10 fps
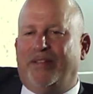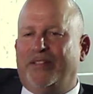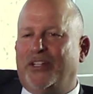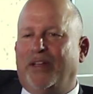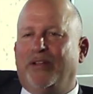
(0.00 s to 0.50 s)

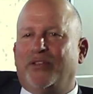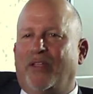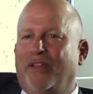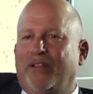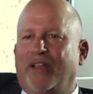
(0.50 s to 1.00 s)
TGen is
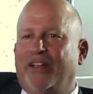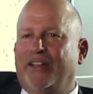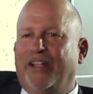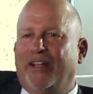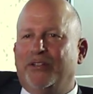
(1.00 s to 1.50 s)
on the
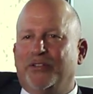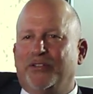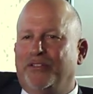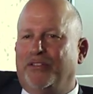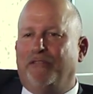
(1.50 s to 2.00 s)
cutting edge.
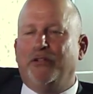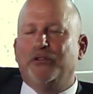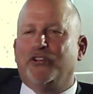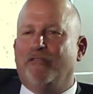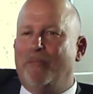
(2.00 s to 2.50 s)
This is the
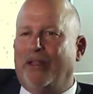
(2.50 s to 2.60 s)
future of